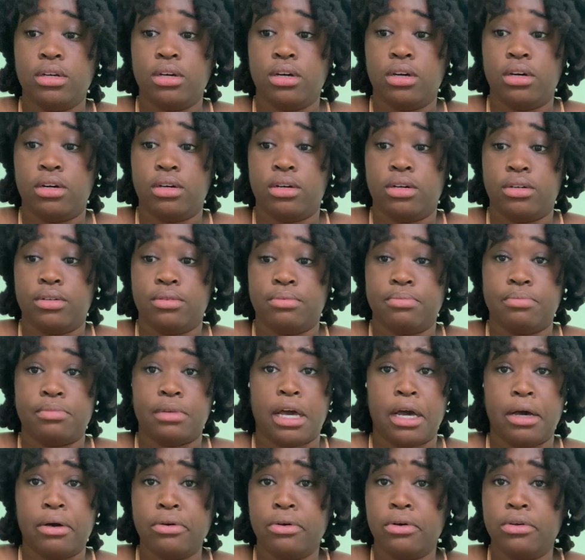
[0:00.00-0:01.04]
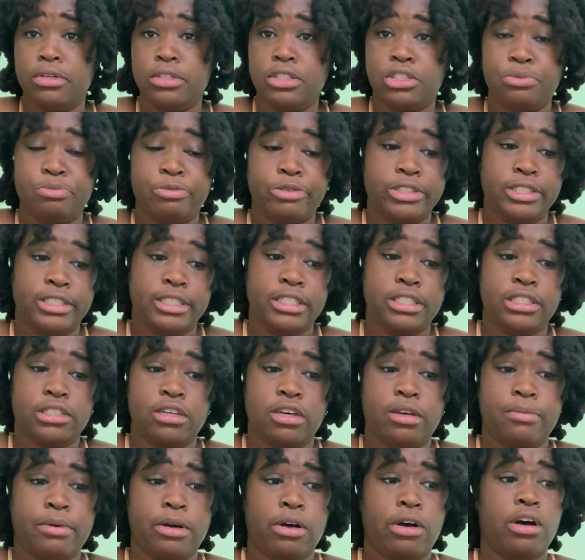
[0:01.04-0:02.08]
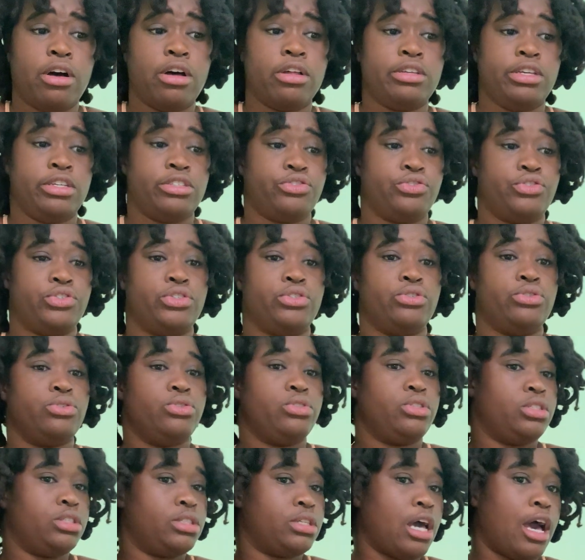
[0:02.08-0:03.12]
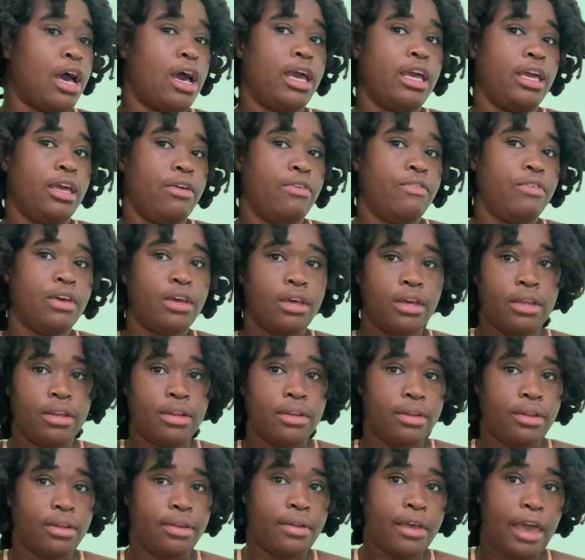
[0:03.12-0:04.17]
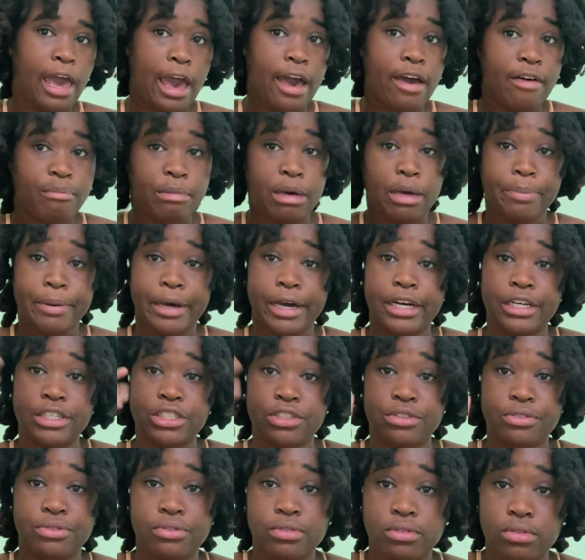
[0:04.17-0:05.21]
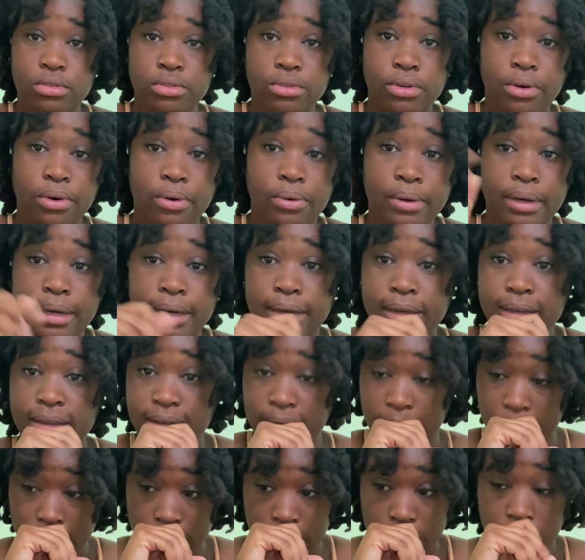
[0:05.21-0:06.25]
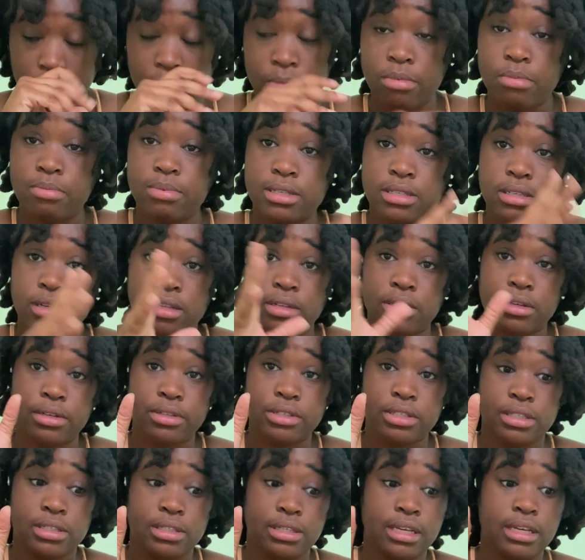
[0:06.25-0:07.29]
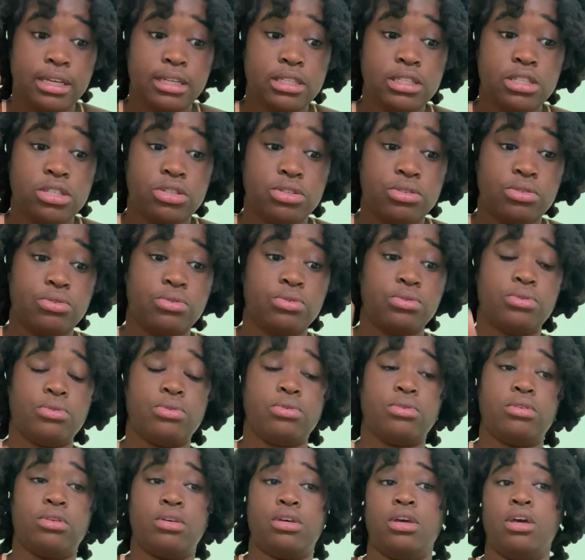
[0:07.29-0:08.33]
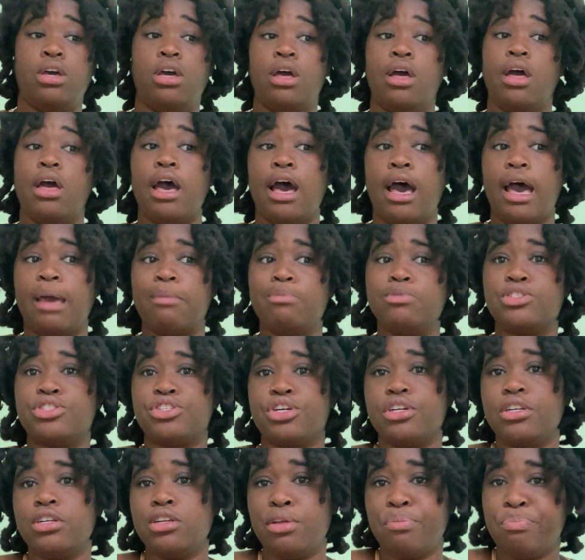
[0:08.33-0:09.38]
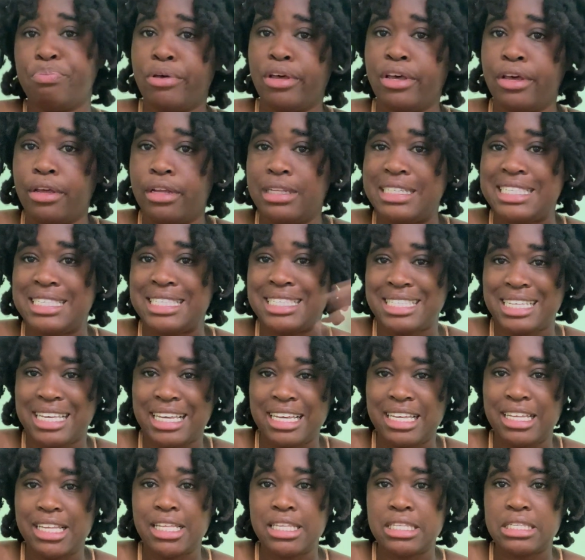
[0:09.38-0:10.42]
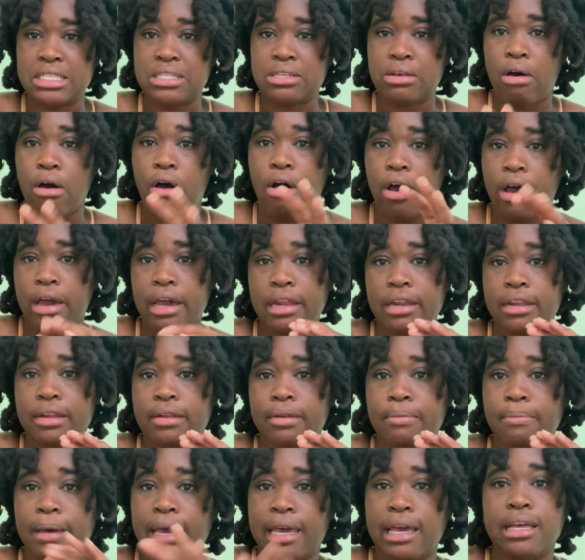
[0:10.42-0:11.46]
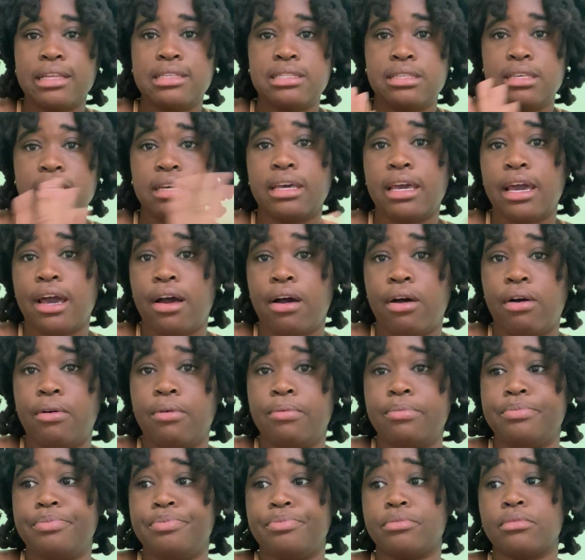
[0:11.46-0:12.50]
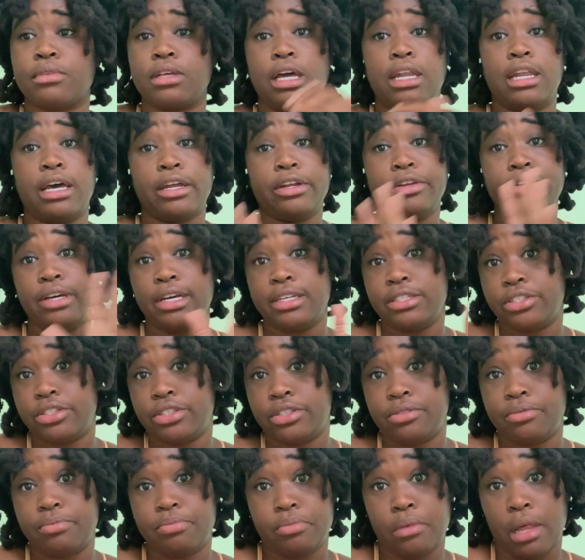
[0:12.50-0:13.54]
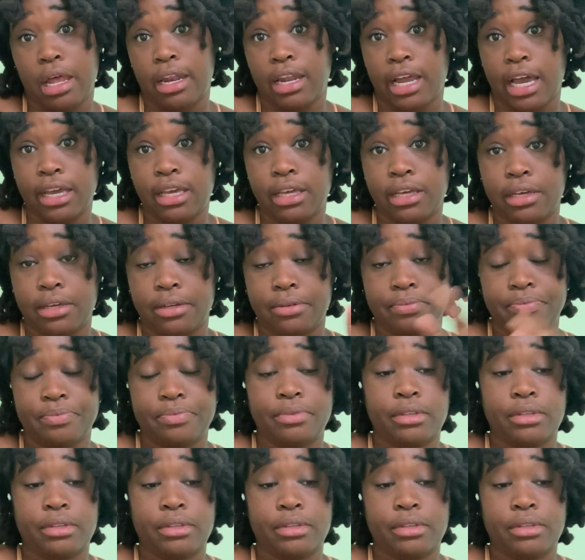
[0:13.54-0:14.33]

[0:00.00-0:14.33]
I'll go into more detail about all these fruits. I even have my passion fruit growing, so I'm gonna be selling seeds soon. I'm starting to put seeds on my Etsy account. A lot of you guys like it.